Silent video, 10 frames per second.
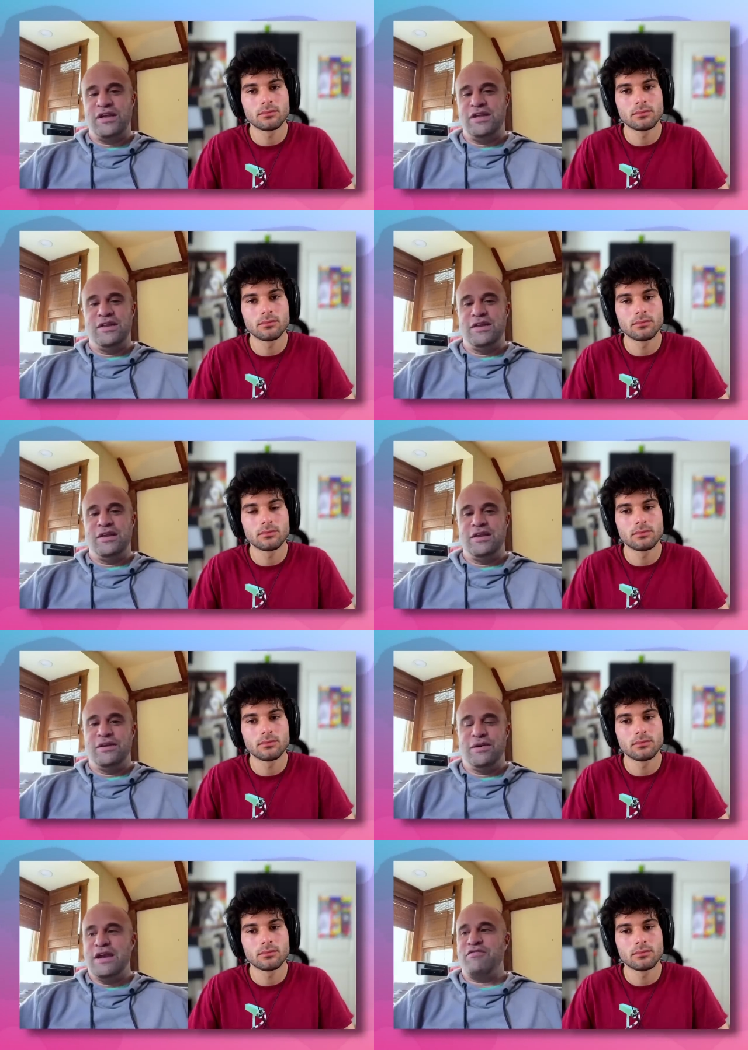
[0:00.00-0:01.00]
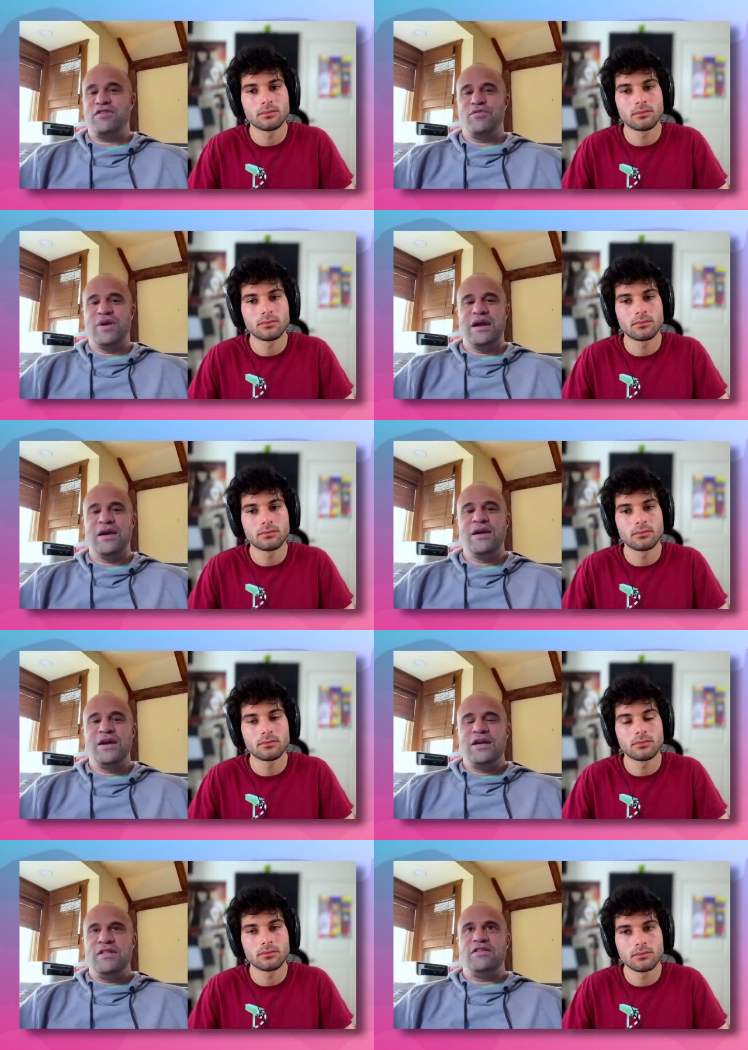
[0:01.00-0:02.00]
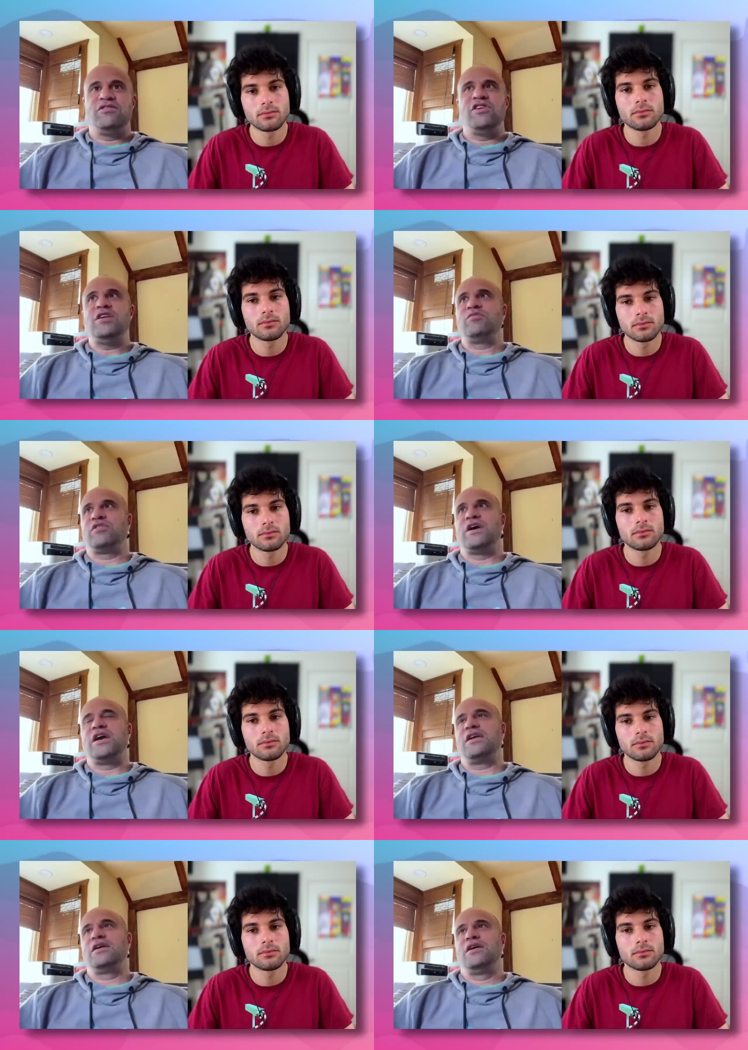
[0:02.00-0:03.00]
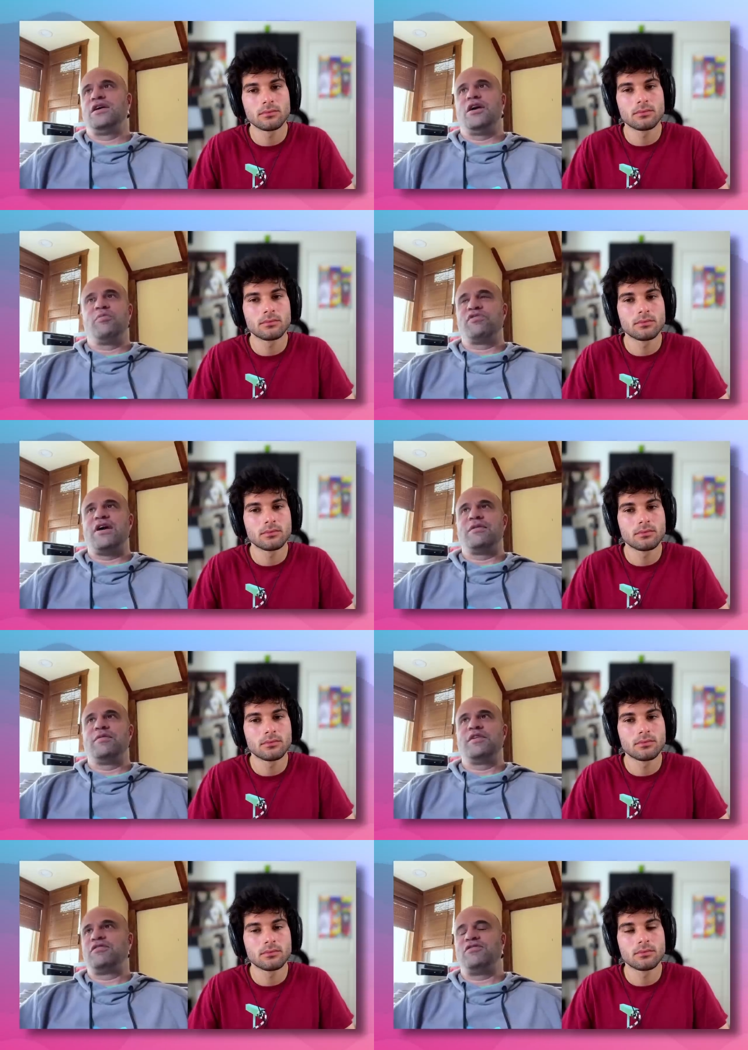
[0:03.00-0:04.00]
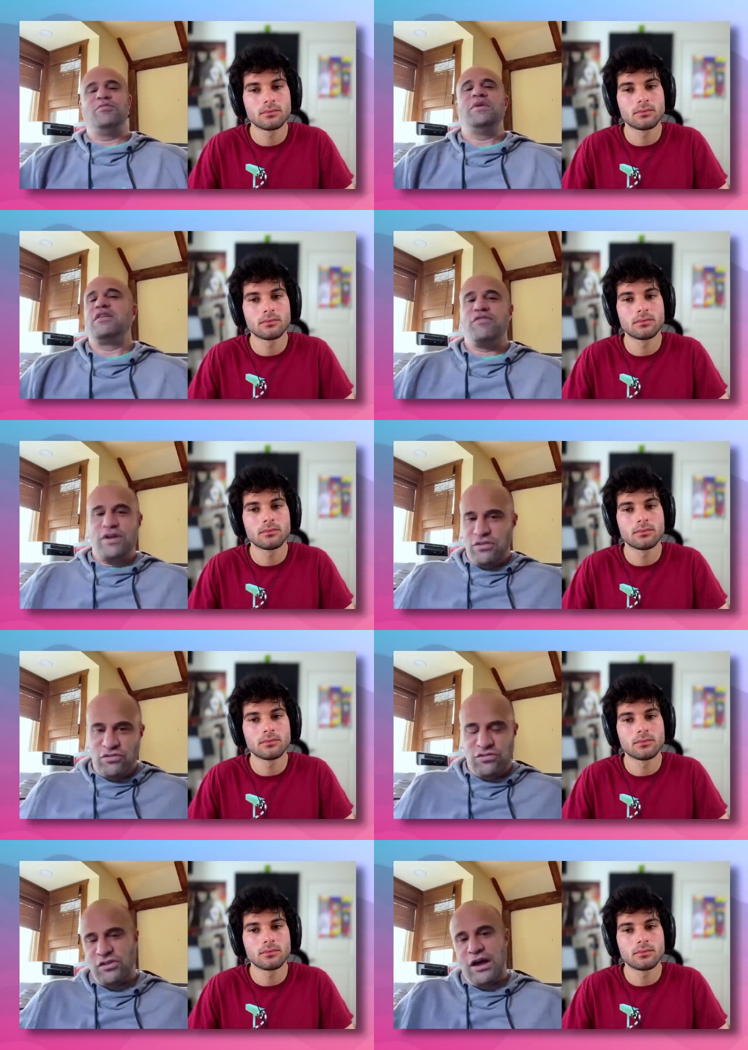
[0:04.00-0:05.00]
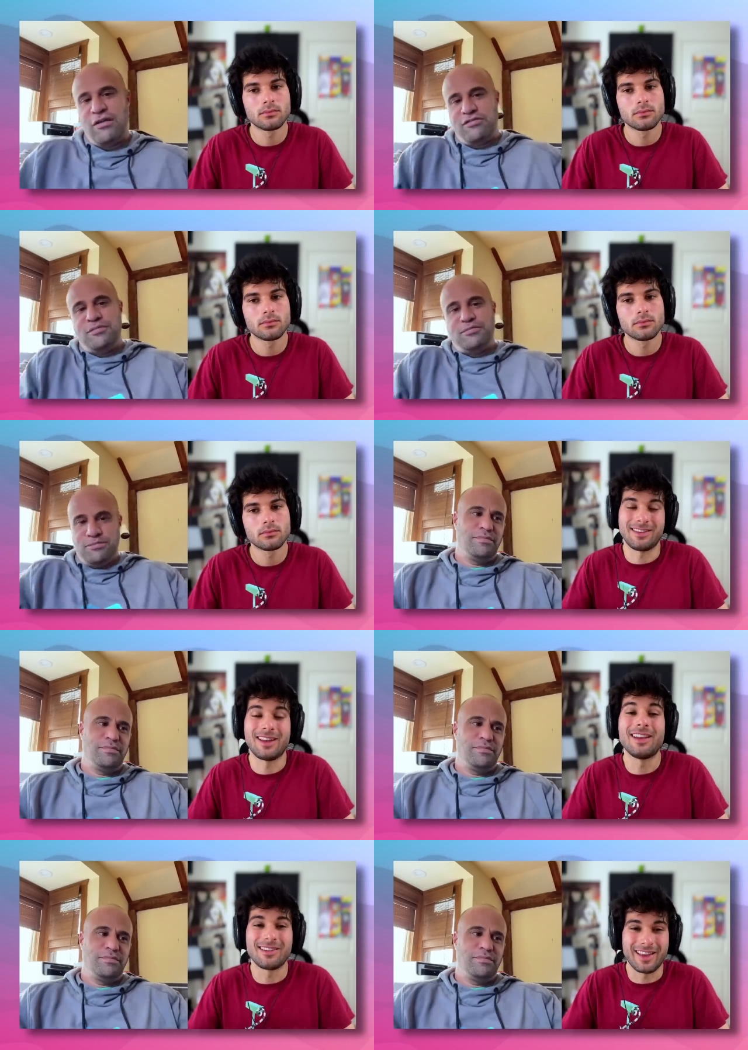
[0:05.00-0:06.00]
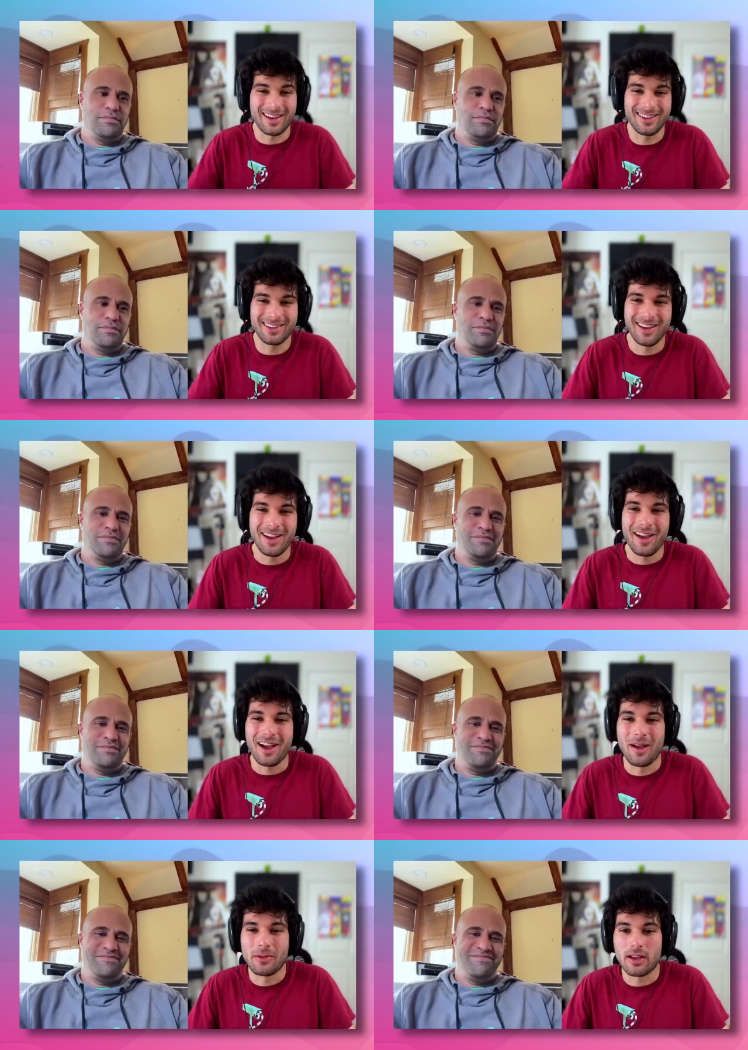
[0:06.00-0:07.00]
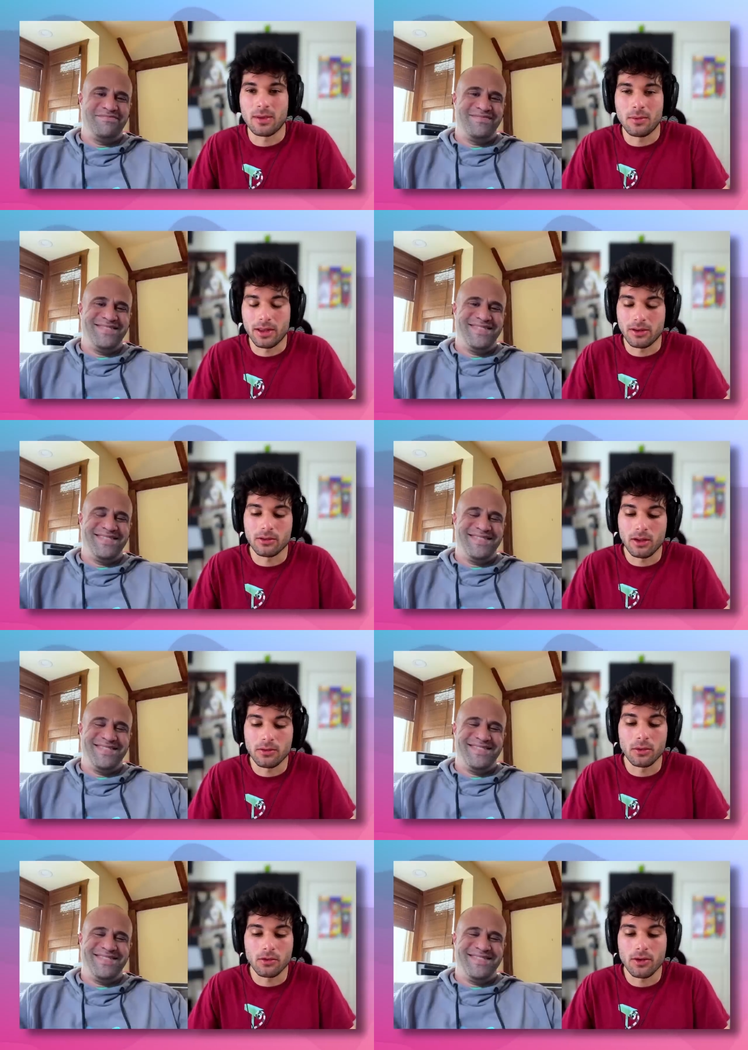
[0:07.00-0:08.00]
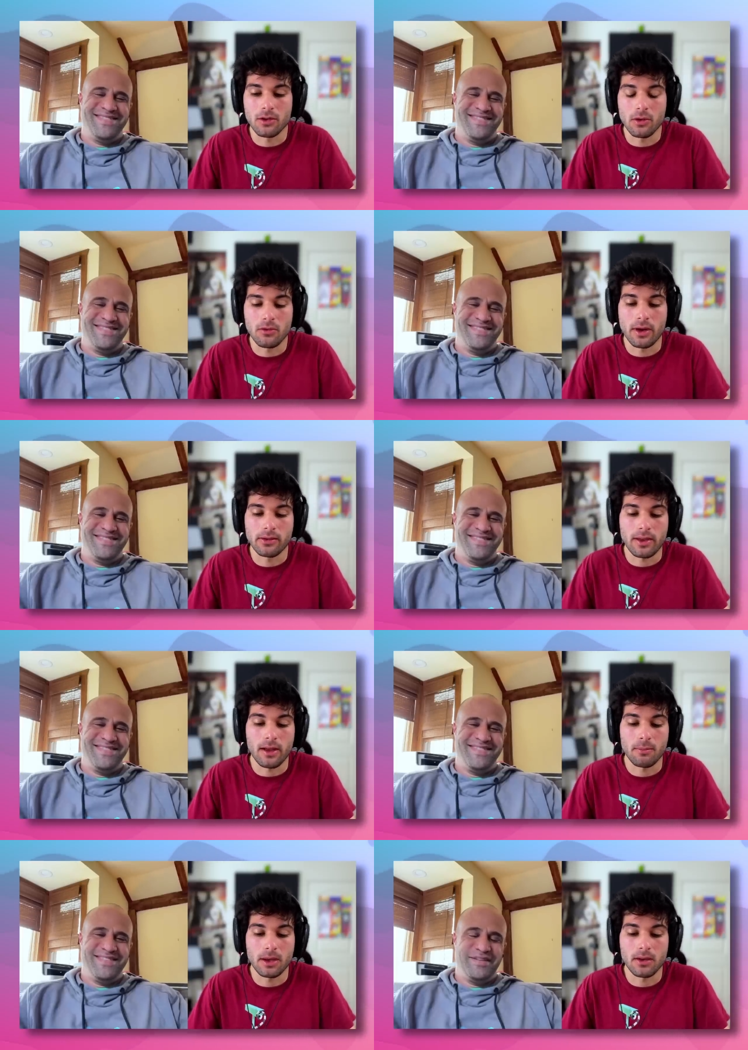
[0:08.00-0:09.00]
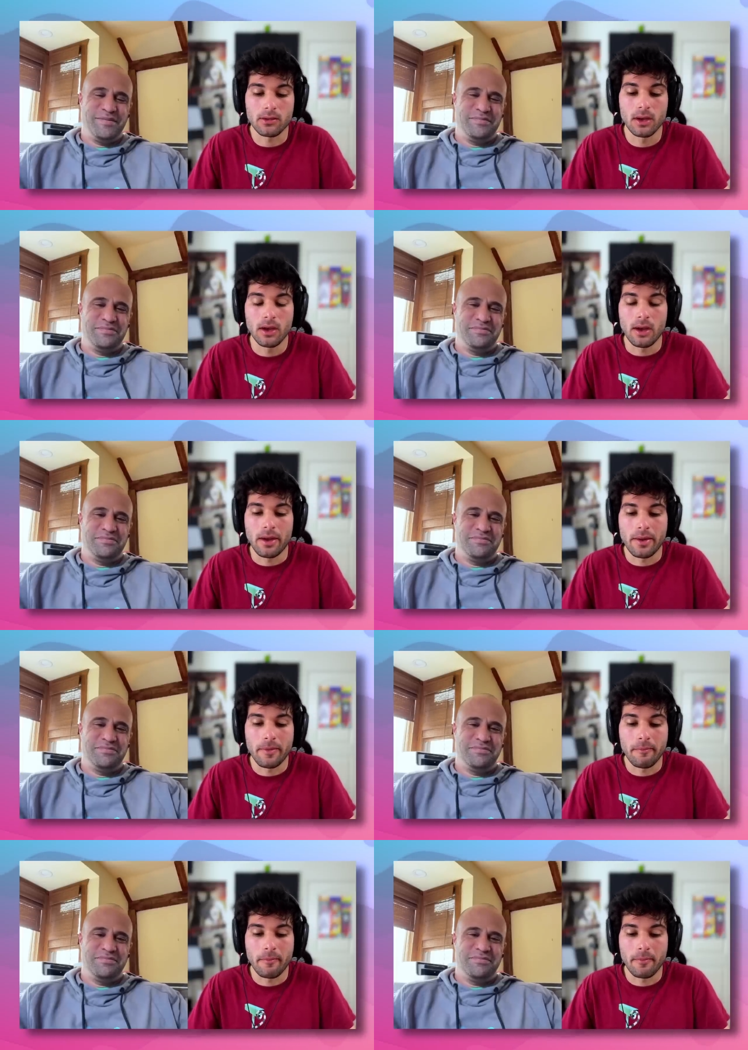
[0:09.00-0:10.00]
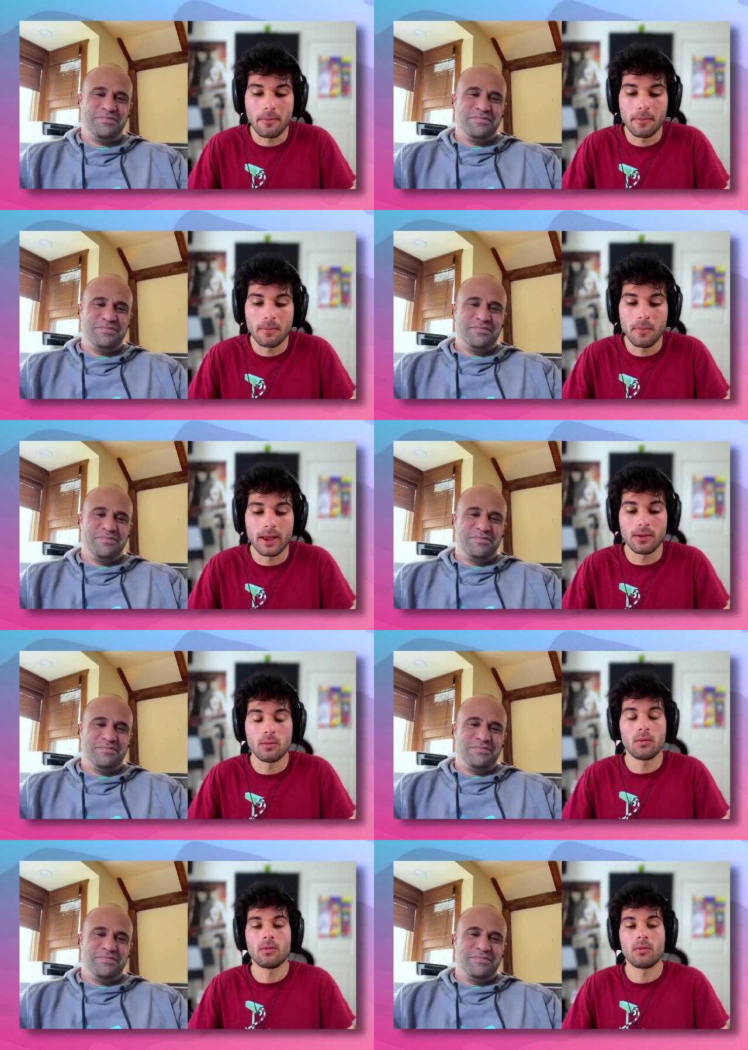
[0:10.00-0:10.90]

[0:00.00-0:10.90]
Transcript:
Speaker 1: in, in, you know everywhere that seems like a problem that's too big for us to solve
Speaker 2: it is nice um, to have people like yourself who are trying to address that because um, like